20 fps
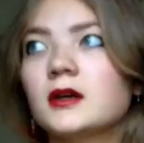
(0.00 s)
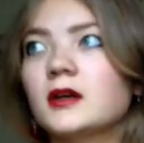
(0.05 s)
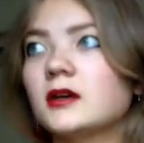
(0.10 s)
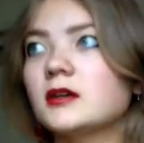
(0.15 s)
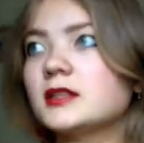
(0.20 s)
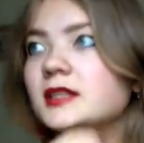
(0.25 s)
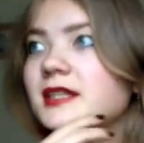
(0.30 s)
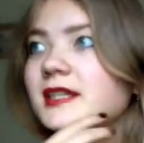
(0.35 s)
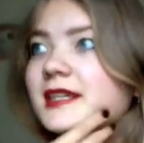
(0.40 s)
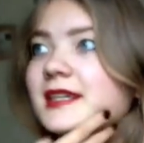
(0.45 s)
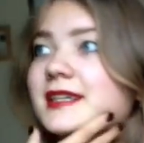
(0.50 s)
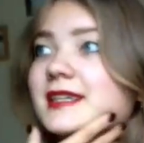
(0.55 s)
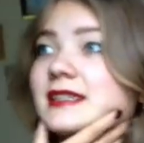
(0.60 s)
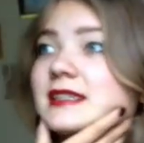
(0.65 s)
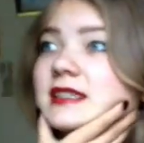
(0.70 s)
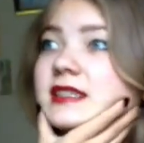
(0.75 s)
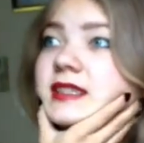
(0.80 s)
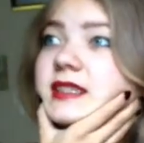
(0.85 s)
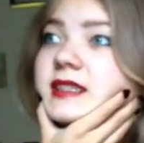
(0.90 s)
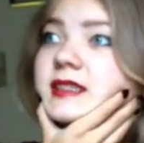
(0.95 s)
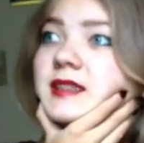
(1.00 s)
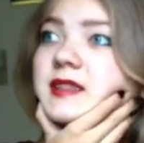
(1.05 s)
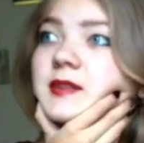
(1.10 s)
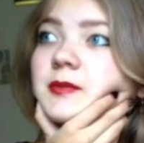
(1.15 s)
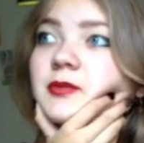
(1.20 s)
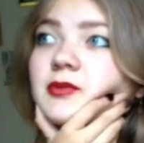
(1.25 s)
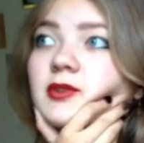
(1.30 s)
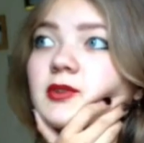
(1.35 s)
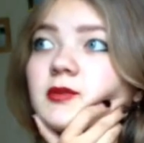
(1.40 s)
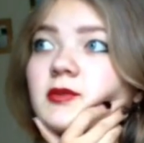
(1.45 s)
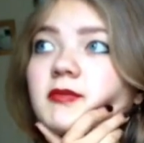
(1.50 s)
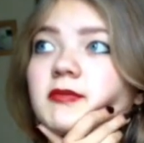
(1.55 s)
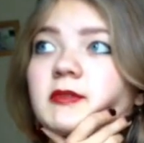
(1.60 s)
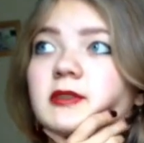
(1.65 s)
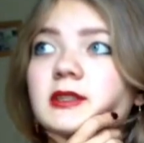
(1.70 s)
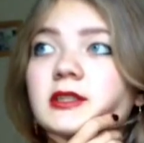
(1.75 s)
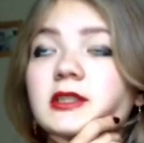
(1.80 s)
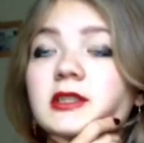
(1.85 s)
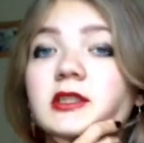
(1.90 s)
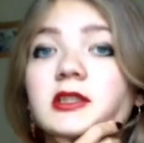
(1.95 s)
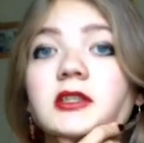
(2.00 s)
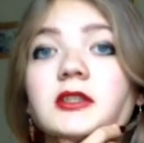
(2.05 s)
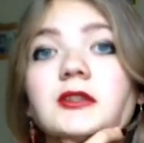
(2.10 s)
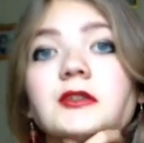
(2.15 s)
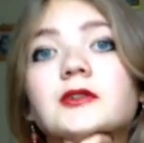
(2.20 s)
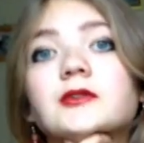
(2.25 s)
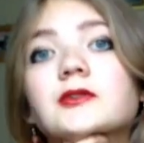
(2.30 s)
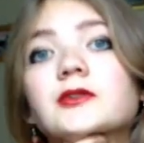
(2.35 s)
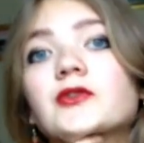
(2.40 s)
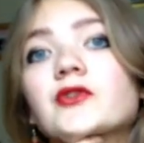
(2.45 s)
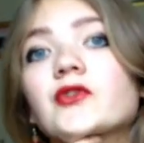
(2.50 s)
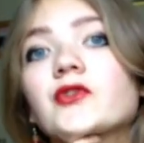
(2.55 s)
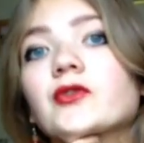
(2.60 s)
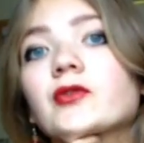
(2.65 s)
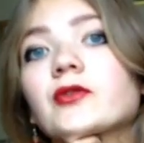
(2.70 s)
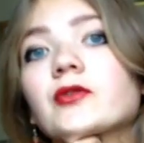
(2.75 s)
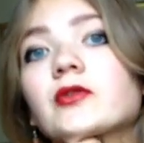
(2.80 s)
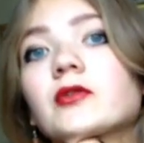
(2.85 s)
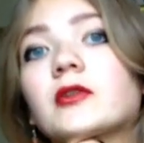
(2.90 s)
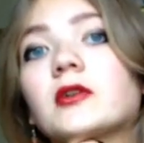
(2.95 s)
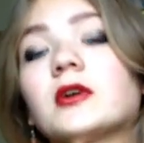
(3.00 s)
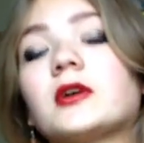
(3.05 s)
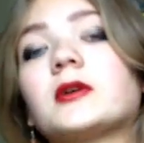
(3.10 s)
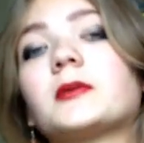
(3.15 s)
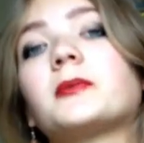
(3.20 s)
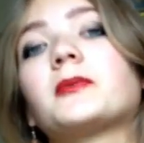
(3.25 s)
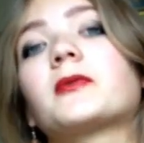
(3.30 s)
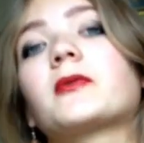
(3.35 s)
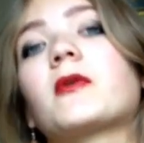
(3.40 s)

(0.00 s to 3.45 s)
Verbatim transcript: Okay, it's probably close to a